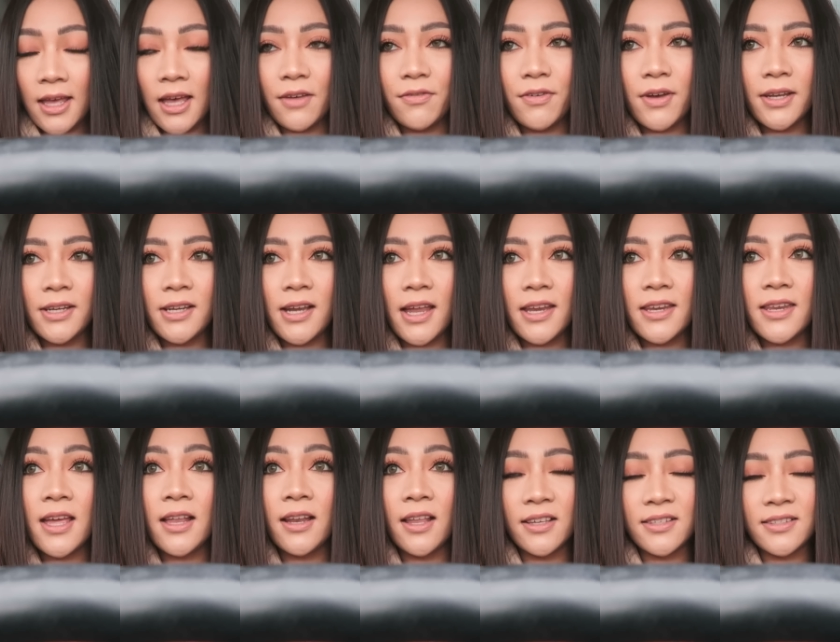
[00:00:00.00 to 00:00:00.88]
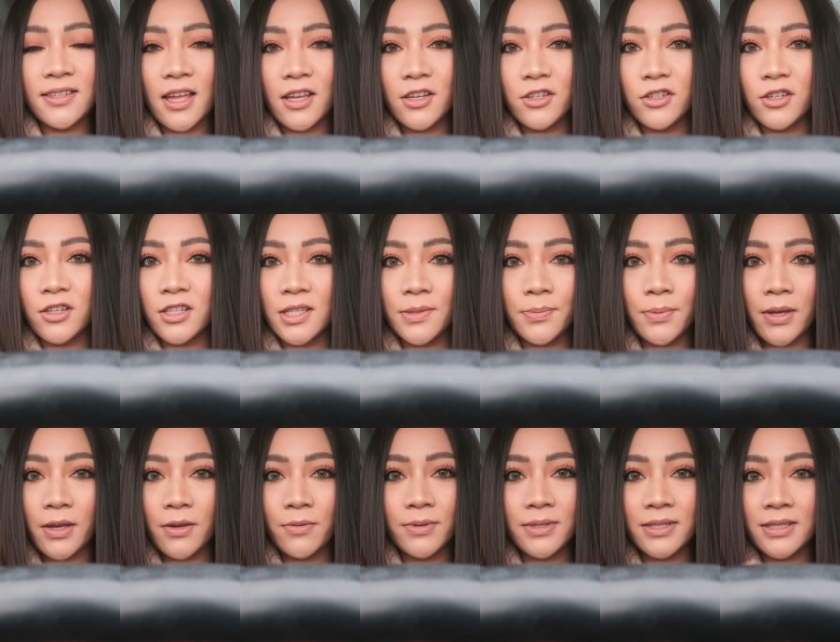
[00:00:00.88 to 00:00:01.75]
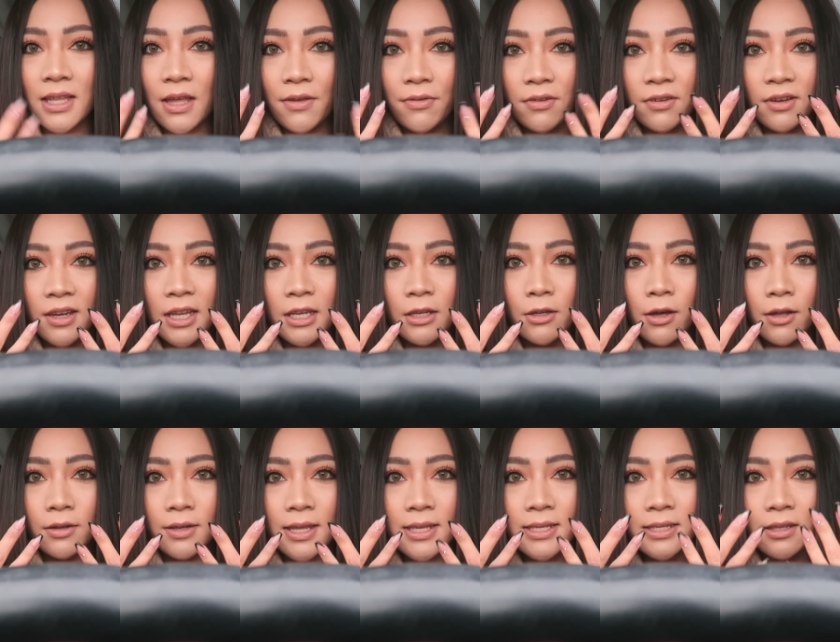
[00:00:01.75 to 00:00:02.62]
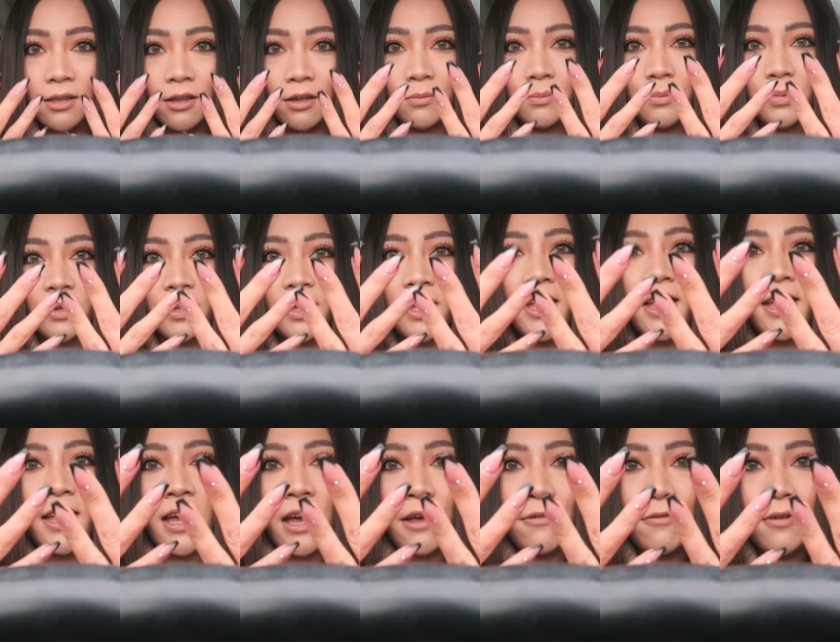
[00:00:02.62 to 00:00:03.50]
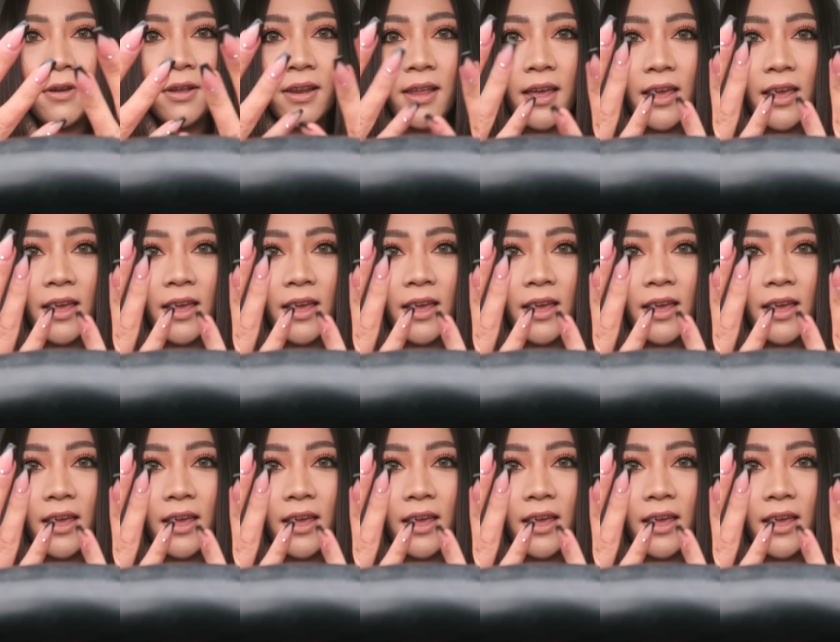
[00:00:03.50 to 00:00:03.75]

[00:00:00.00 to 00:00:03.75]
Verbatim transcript: I've had like nail extensions but it was definitely not this long but I feel